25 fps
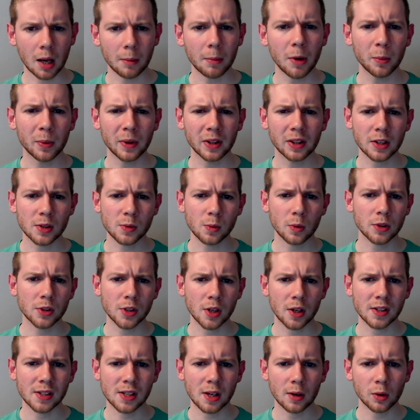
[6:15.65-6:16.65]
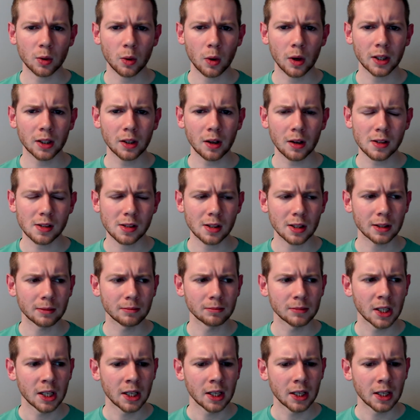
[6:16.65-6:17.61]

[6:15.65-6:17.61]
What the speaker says: I'm hoping this one turns out quite nicely.